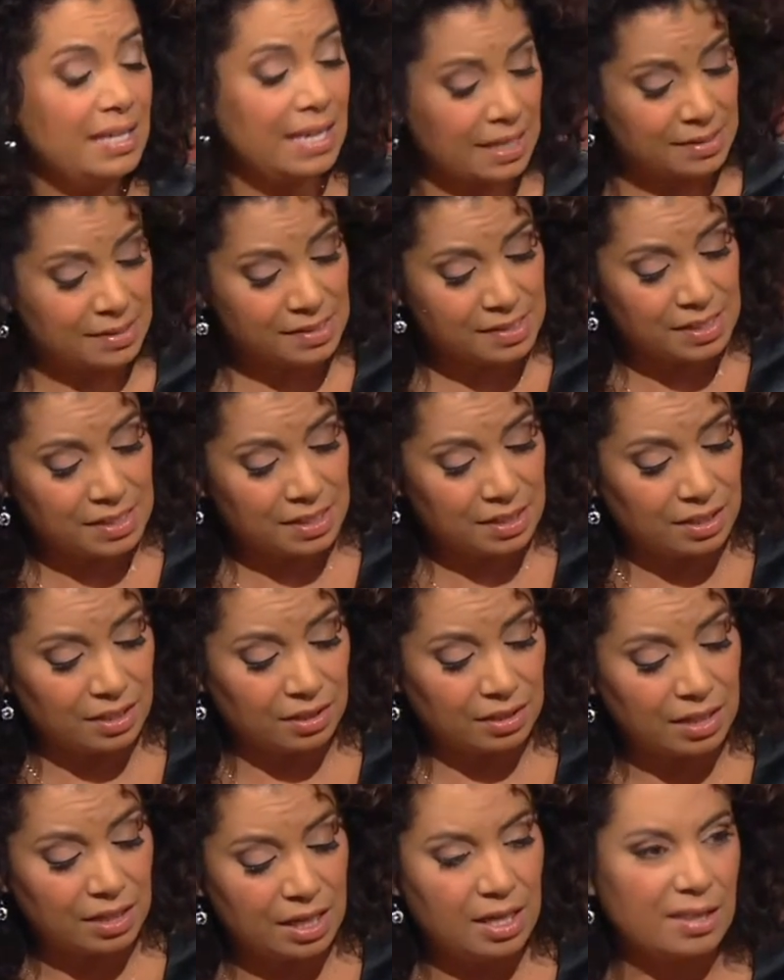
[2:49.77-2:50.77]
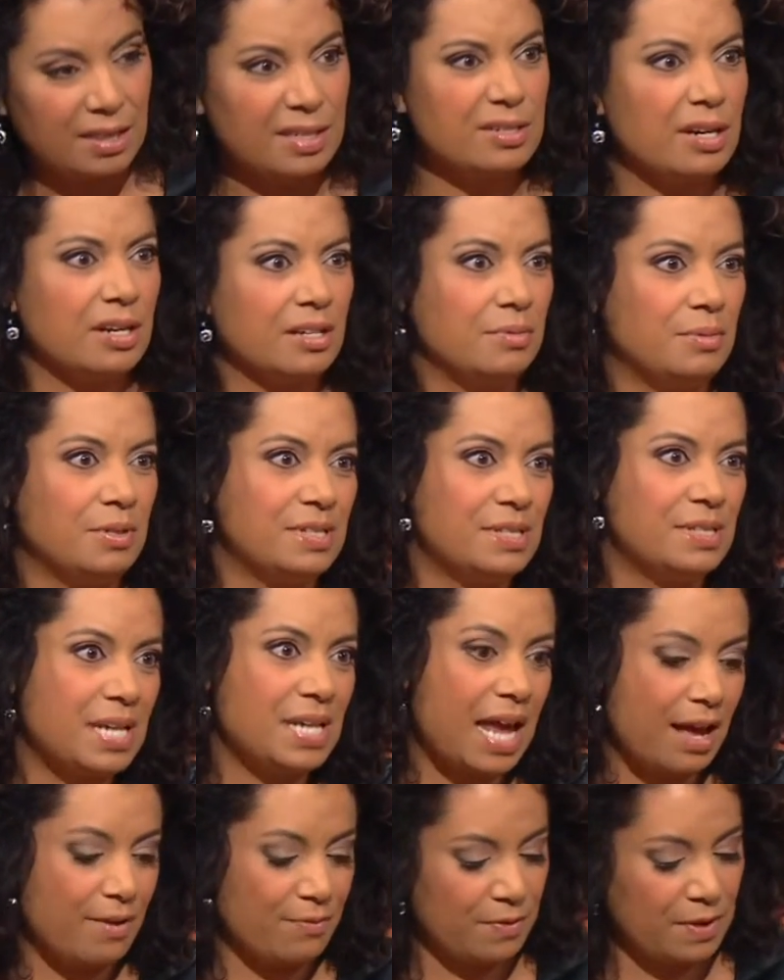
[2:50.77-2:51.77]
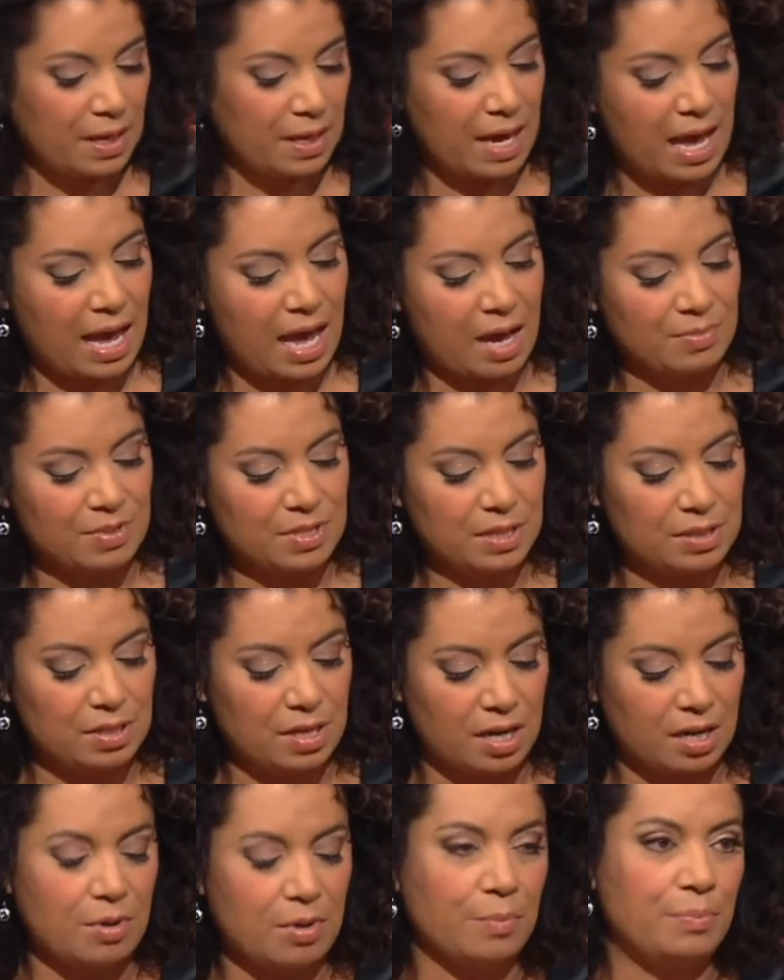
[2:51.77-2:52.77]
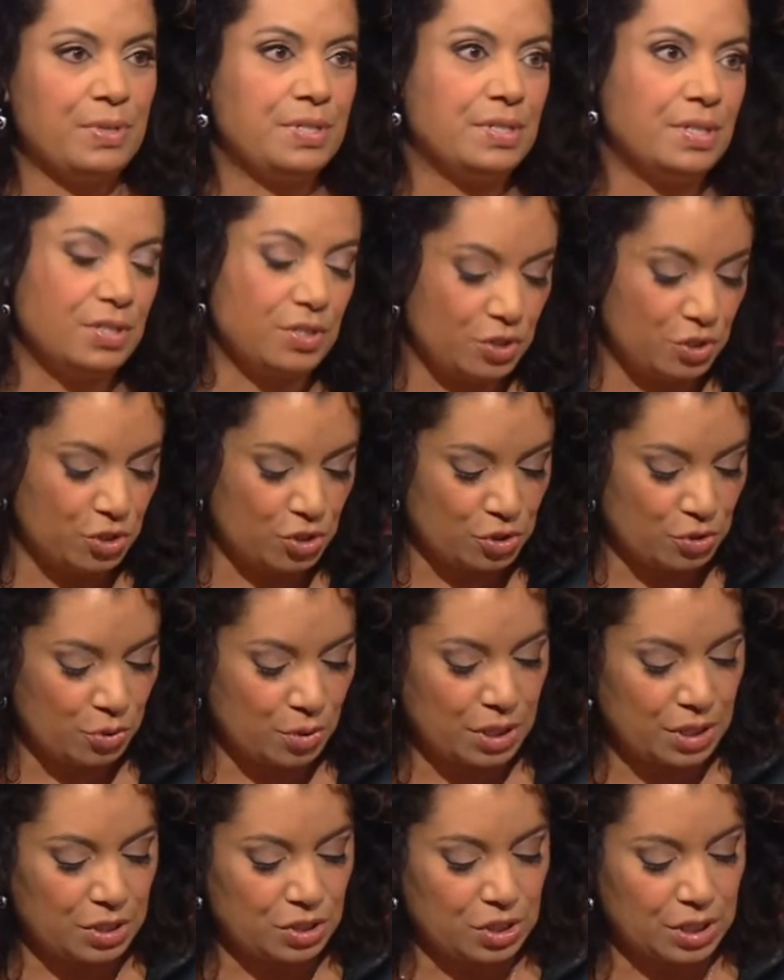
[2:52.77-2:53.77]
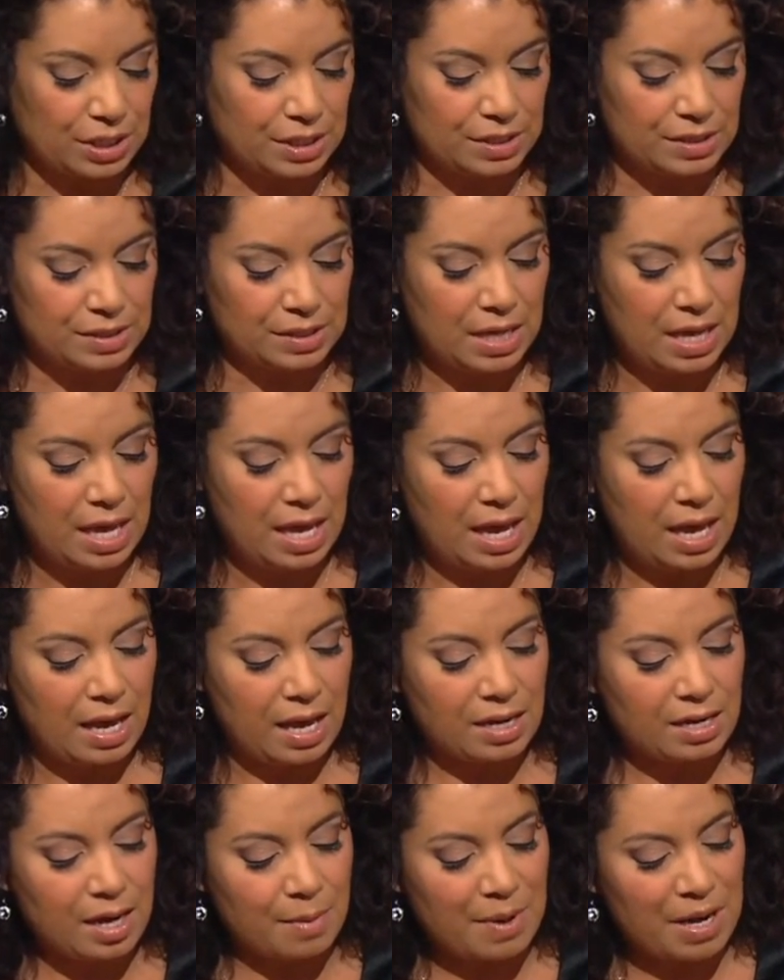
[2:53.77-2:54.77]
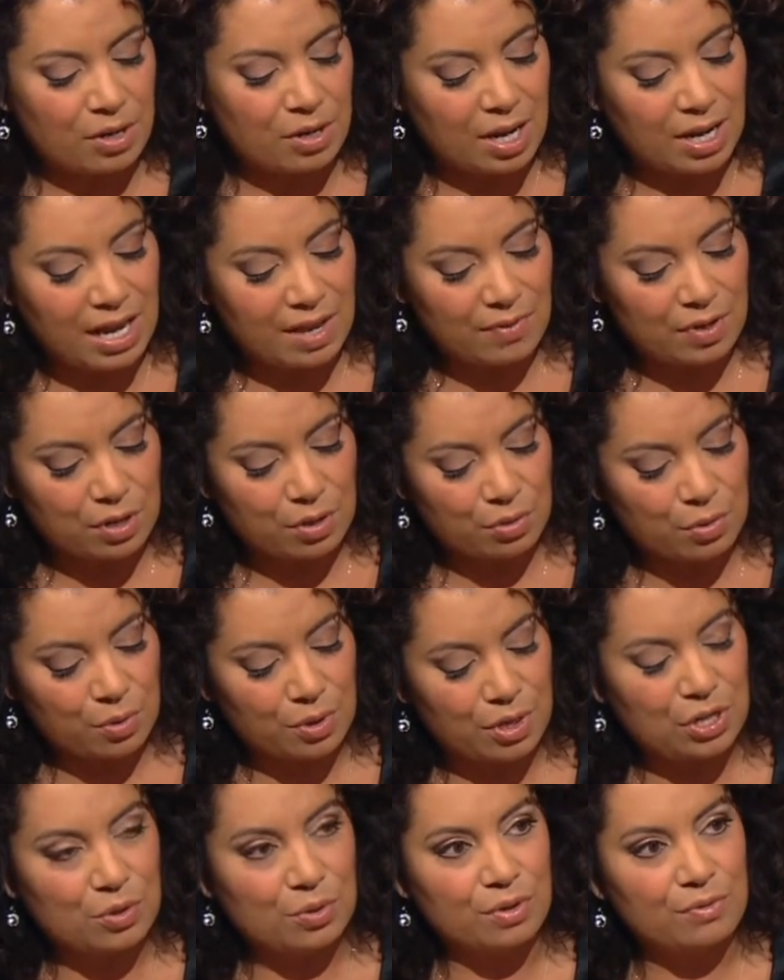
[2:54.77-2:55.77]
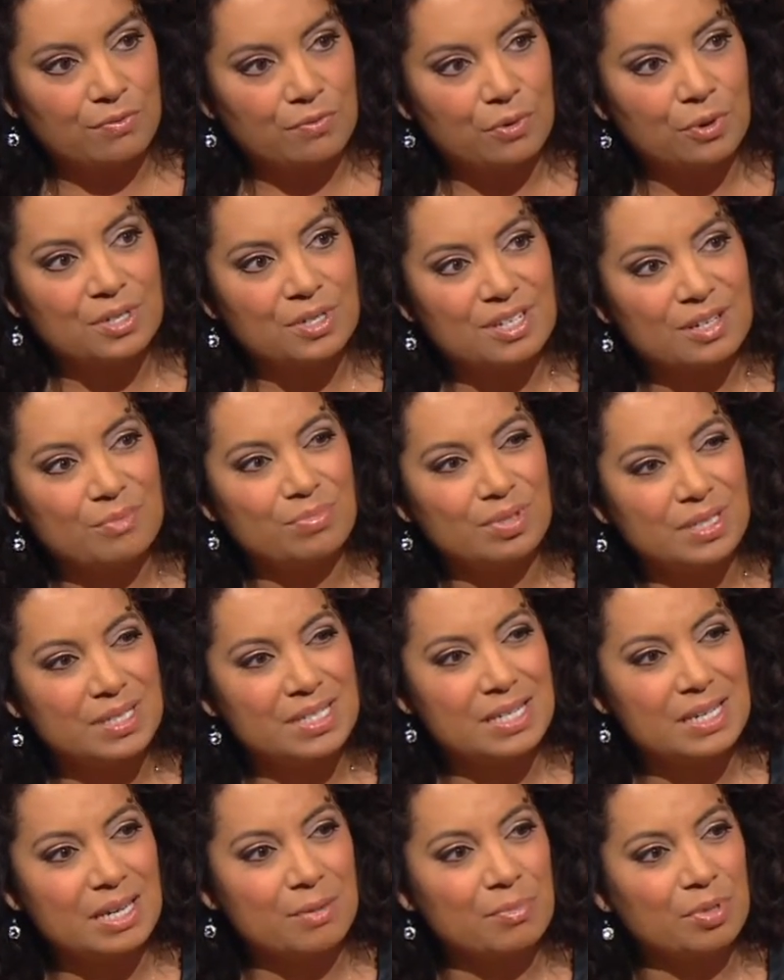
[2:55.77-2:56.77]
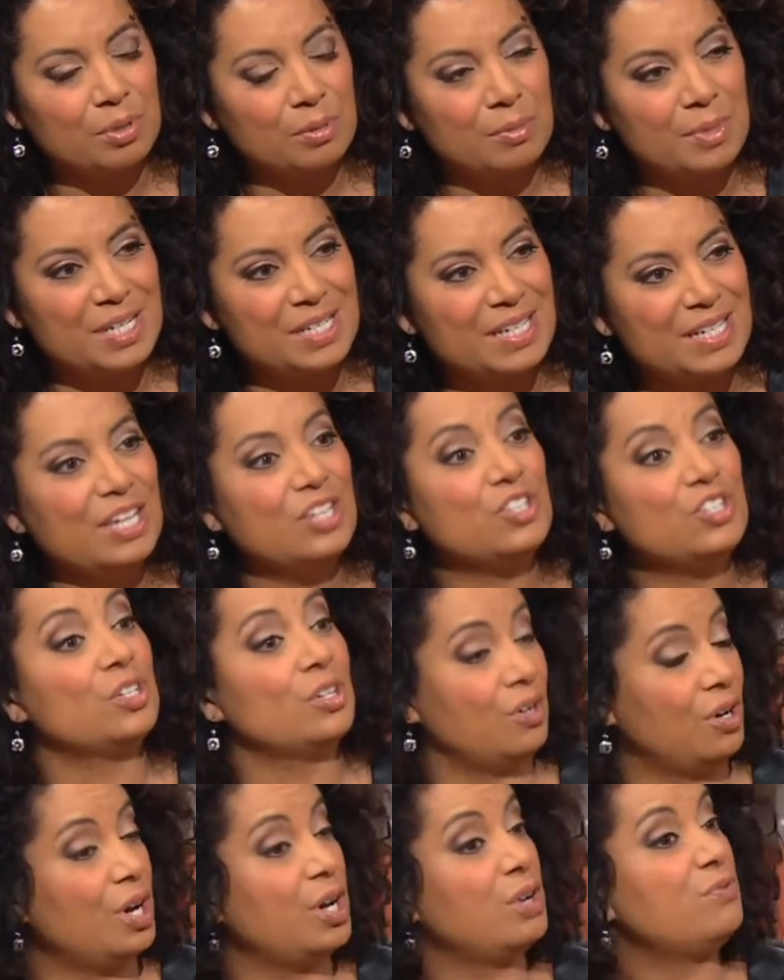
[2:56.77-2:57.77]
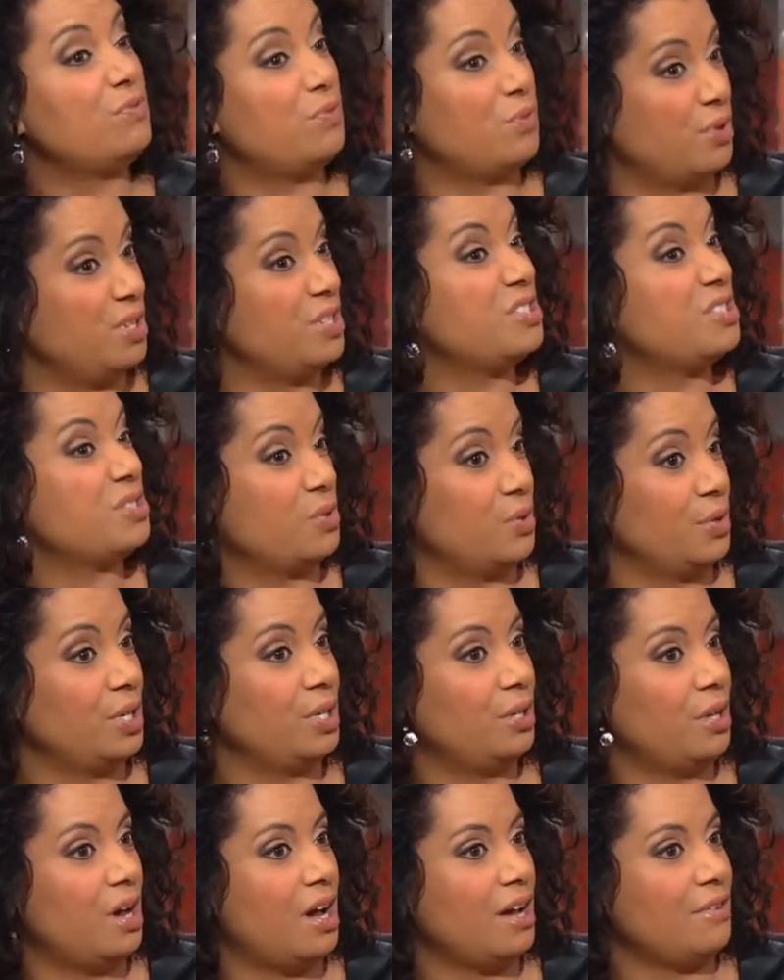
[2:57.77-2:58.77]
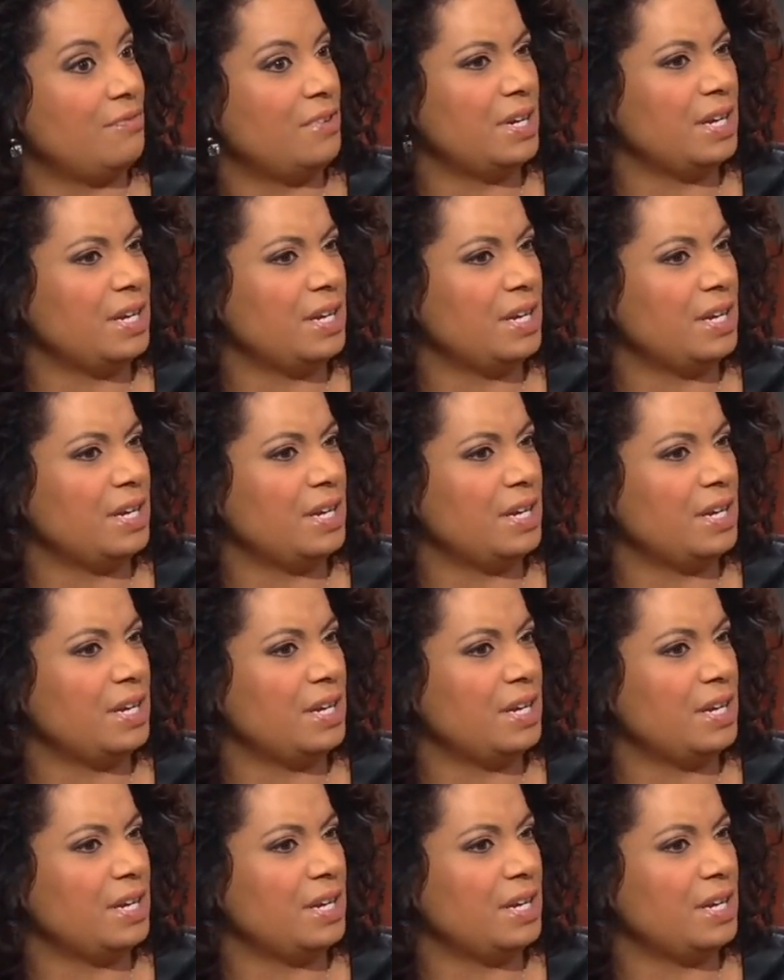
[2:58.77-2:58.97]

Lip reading: Yet still, they talked about staffing gaps, they talk about position shortages, about not having authority to enforce implementation on foreign soil often,